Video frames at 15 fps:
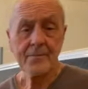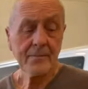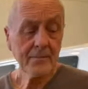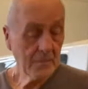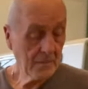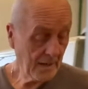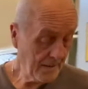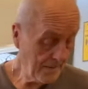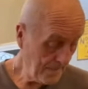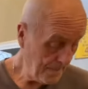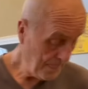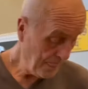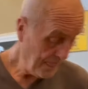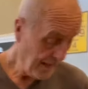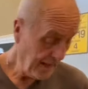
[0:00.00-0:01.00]
It was a bit flat
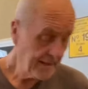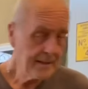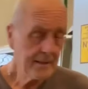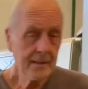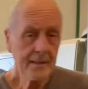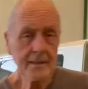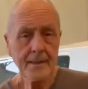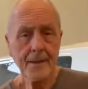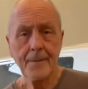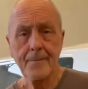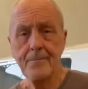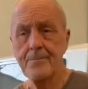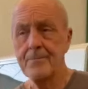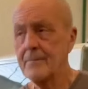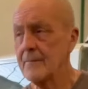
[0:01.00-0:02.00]
this morning, so I had to put it on
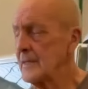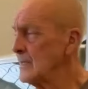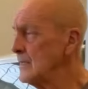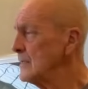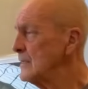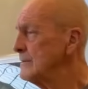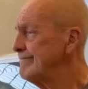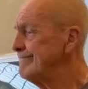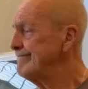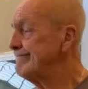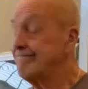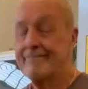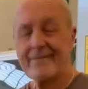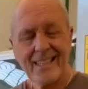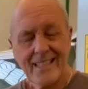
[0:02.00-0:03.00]
charge
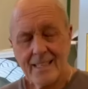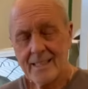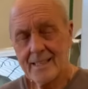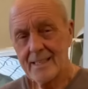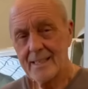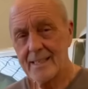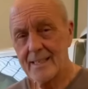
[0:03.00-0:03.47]
to get round here.